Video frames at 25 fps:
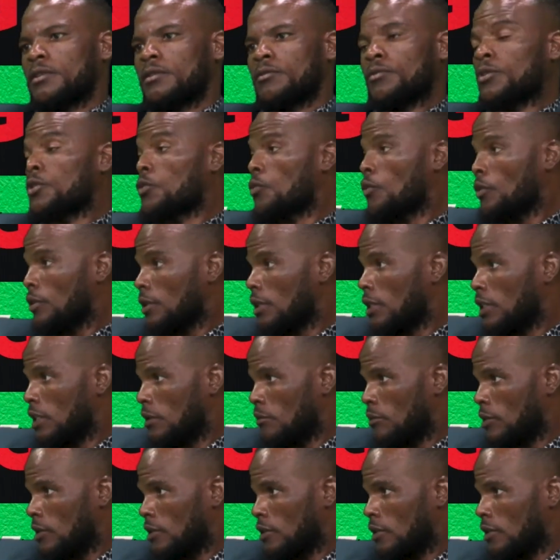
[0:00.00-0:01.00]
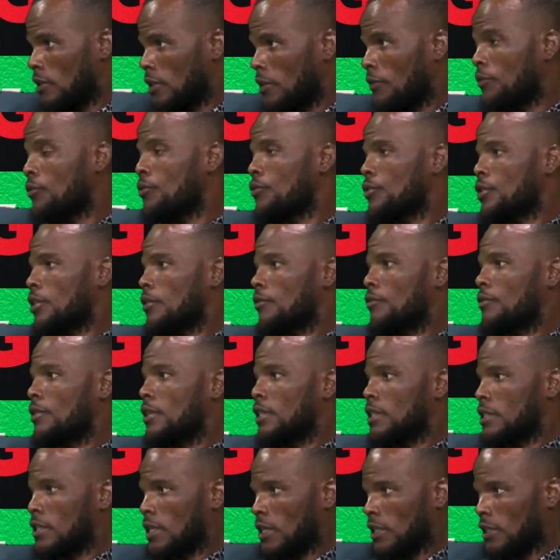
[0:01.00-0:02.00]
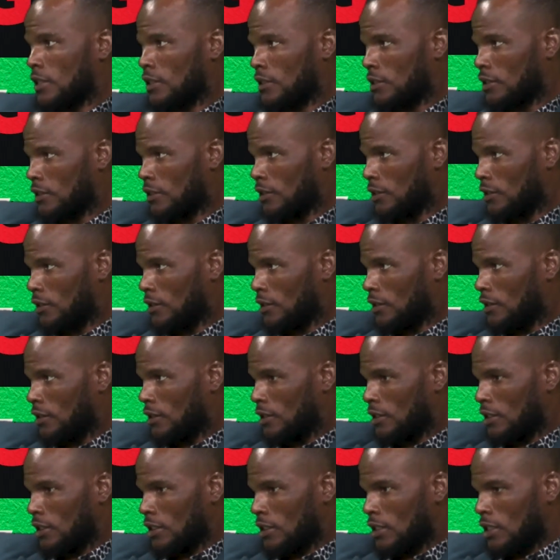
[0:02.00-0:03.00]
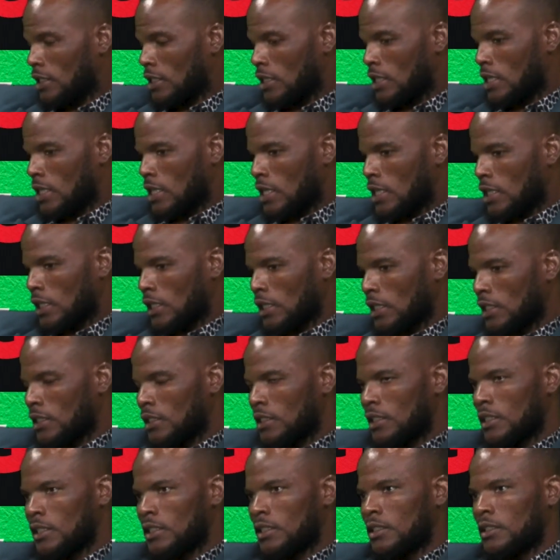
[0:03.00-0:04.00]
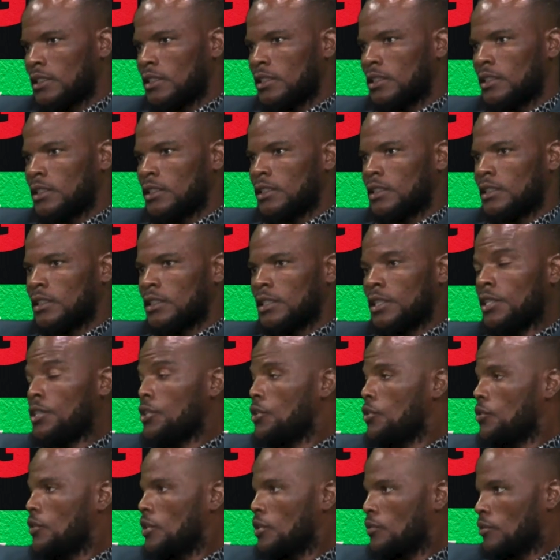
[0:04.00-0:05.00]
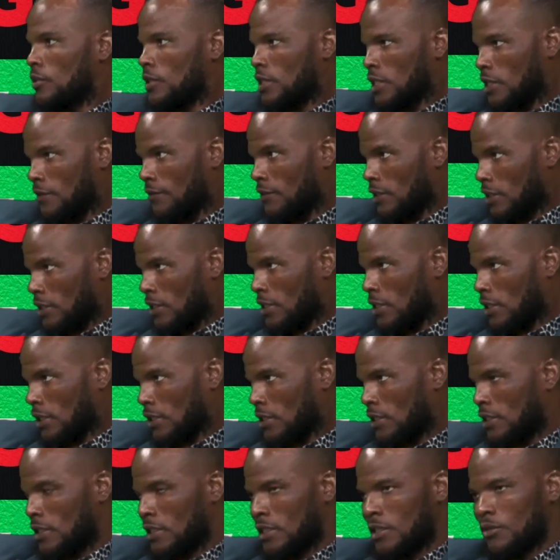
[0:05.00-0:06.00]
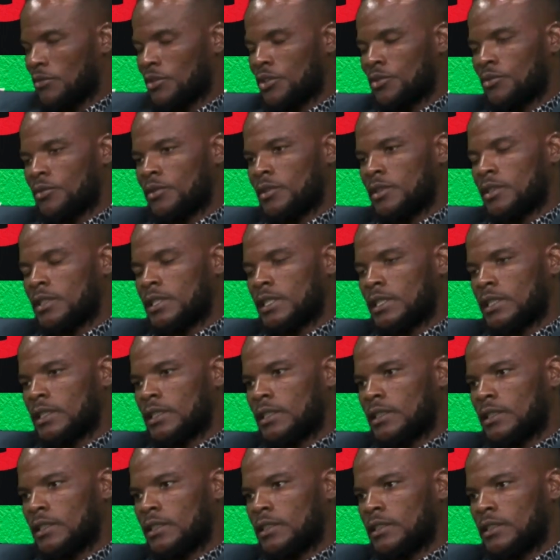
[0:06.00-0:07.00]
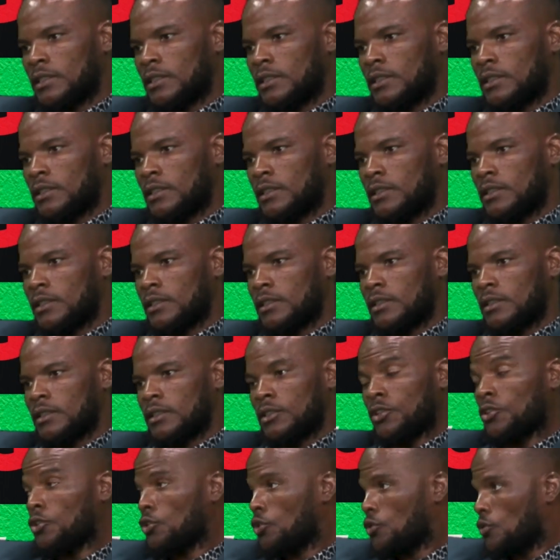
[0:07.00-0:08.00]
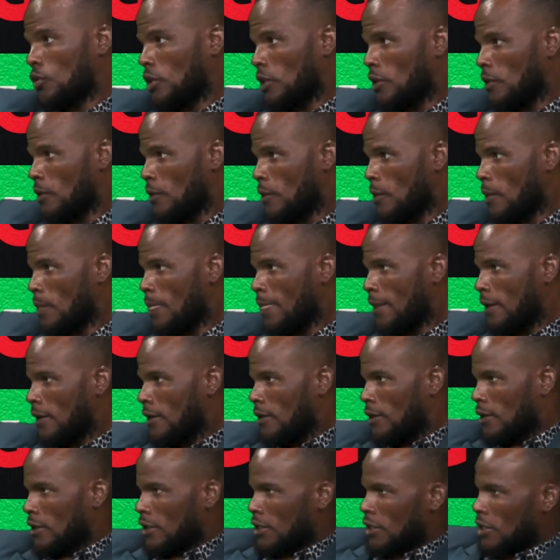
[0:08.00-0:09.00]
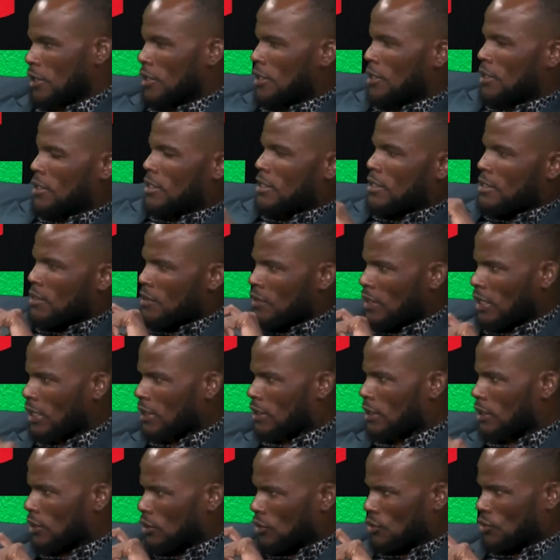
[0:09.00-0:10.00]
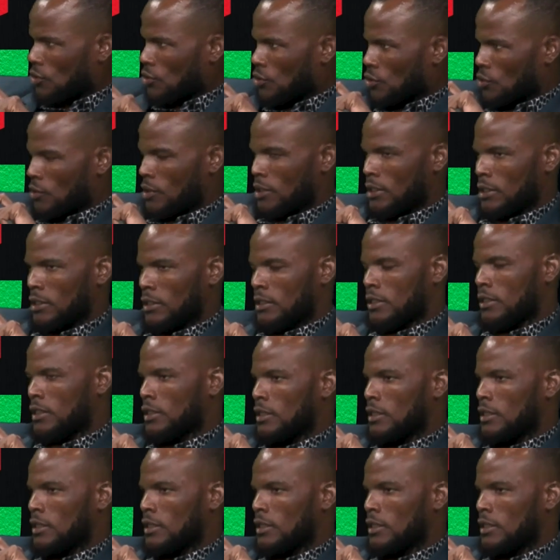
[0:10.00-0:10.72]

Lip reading: worried about the future of the Israelite. And then he knew he was having his successor, which was Joshua. He instructed Joshua that